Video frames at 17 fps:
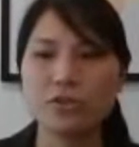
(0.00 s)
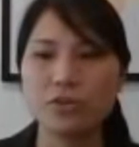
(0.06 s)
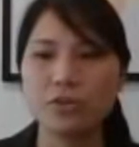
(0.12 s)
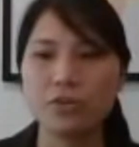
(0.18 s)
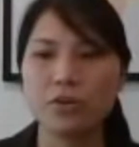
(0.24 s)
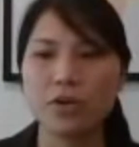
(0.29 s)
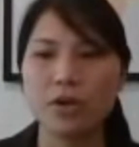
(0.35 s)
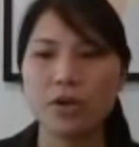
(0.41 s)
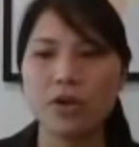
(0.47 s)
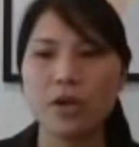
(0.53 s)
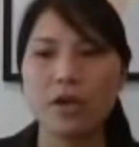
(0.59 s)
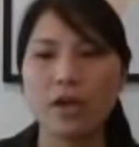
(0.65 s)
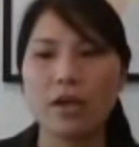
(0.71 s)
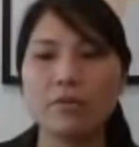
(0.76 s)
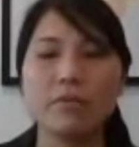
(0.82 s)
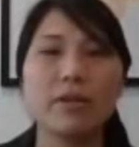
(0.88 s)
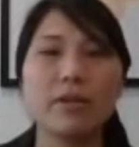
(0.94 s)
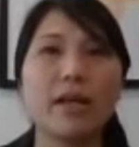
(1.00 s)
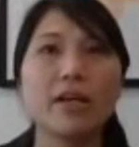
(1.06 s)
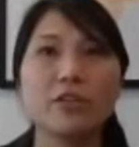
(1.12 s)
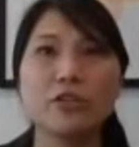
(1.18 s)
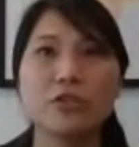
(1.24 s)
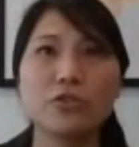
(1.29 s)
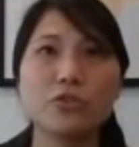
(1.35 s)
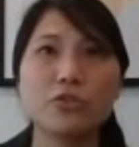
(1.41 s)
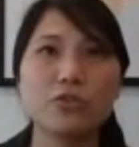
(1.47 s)
you in
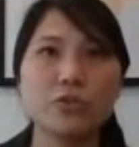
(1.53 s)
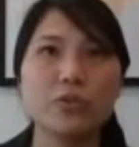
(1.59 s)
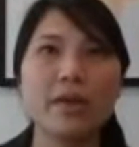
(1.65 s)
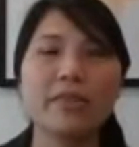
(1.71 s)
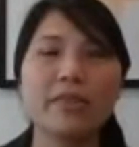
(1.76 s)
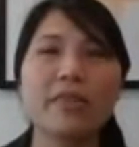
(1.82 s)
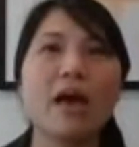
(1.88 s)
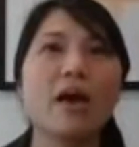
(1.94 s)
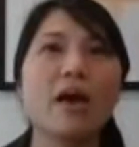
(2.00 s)
relation to,